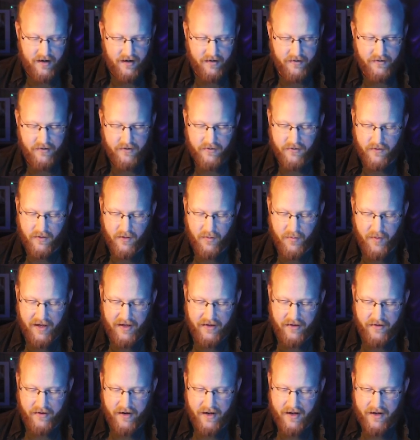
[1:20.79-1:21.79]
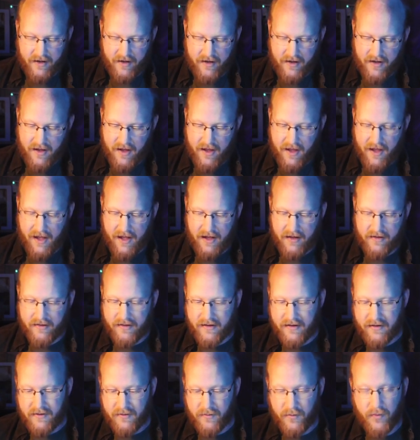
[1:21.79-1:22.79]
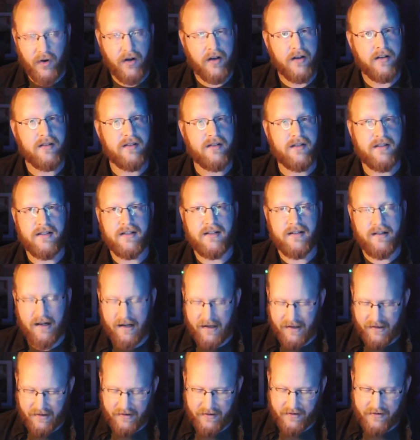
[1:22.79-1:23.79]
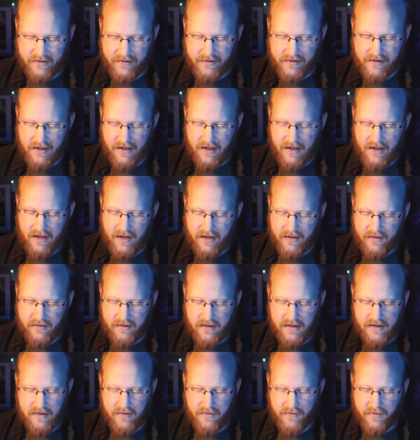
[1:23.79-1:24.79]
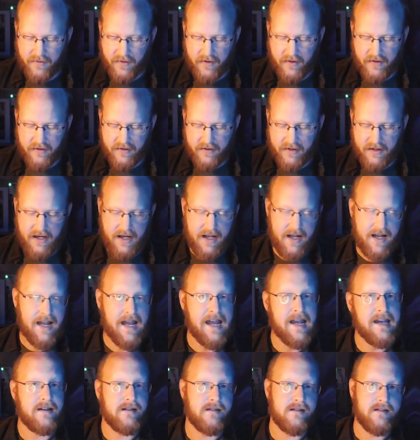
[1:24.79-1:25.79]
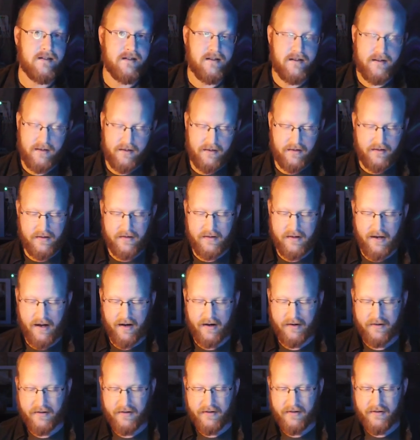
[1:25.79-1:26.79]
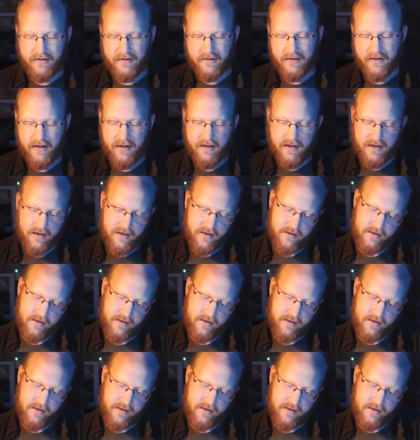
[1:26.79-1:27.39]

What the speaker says: Doctor Who Commander deck, and this one contains the first 8 Doctors.